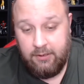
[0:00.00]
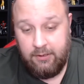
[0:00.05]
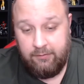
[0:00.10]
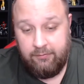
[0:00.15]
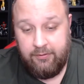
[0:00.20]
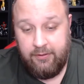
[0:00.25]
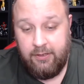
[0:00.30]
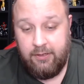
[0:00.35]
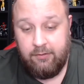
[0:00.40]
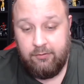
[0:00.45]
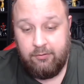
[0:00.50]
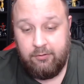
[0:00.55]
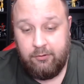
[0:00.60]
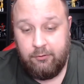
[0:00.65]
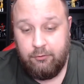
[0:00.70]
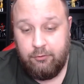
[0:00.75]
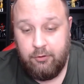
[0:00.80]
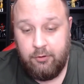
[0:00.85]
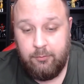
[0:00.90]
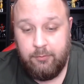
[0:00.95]
If that is
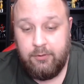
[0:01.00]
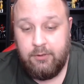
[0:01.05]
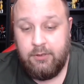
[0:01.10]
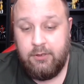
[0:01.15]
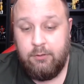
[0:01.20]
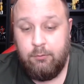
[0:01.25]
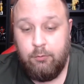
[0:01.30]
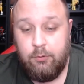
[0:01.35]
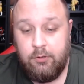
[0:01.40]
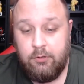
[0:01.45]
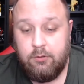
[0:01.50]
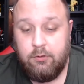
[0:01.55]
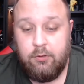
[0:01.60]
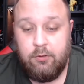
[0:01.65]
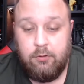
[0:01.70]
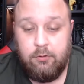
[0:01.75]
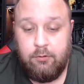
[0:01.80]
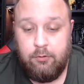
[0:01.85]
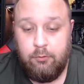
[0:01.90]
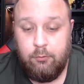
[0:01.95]
legitimately what
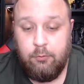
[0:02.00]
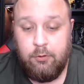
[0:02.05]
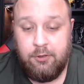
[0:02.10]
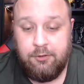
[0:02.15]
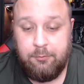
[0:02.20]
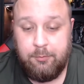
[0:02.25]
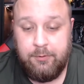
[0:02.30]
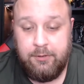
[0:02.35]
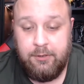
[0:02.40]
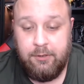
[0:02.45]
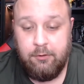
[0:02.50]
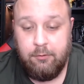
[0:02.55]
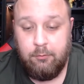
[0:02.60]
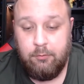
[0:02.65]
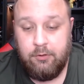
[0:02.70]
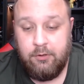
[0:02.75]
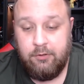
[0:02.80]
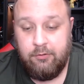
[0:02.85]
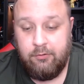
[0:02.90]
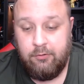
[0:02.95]
the new
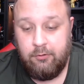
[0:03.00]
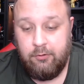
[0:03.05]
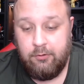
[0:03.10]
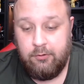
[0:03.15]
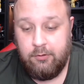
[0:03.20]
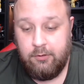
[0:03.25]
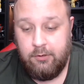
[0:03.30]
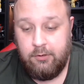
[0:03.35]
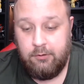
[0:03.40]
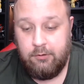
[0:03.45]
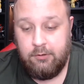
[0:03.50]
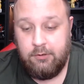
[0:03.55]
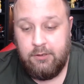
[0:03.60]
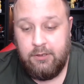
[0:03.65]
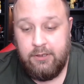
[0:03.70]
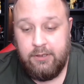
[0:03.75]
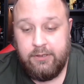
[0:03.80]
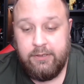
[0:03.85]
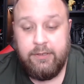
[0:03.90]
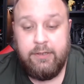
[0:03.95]
Waspinator is going to look
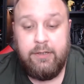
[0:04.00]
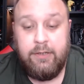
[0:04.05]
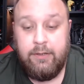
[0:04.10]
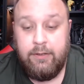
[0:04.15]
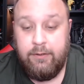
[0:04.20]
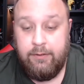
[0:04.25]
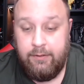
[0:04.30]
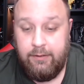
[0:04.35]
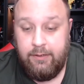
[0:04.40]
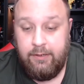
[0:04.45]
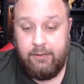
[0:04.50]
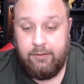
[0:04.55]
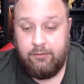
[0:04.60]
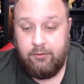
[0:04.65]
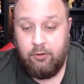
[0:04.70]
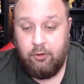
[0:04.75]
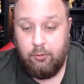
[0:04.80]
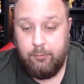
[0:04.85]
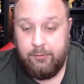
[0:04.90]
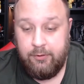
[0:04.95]
like,
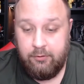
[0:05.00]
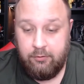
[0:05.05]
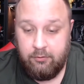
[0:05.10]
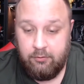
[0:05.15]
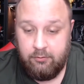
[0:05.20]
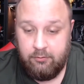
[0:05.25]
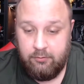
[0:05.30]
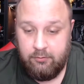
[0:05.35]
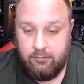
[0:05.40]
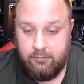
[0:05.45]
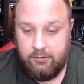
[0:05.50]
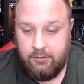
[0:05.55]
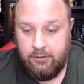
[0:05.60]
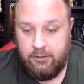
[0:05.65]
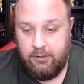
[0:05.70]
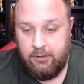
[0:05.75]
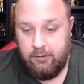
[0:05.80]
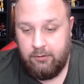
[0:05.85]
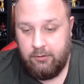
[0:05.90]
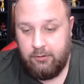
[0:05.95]
it's garbage.
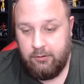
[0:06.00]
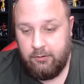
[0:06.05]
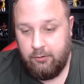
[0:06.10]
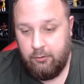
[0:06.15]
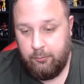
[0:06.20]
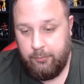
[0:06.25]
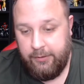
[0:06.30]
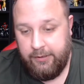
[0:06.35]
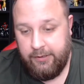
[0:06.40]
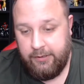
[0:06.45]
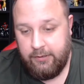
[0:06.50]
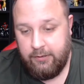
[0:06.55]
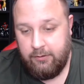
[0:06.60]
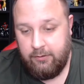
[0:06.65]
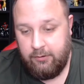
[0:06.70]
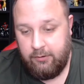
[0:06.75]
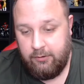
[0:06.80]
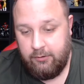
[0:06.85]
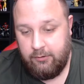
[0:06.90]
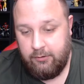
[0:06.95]
They need to go
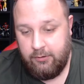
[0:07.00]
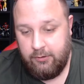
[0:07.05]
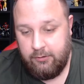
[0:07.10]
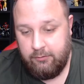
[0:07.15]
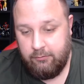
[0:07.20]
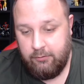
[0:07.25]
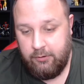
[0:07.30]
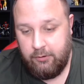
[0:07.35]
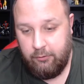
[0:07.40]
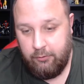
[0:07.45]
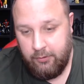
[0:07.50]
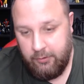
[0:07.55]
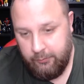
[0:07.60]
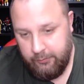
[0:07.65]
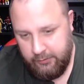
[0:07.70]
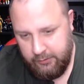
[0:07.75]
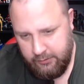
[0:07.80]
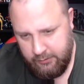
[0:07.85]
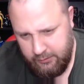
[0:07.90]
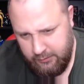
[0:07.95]
back and redo that
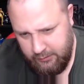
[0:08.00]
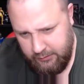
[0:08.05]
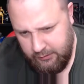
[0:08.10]
one.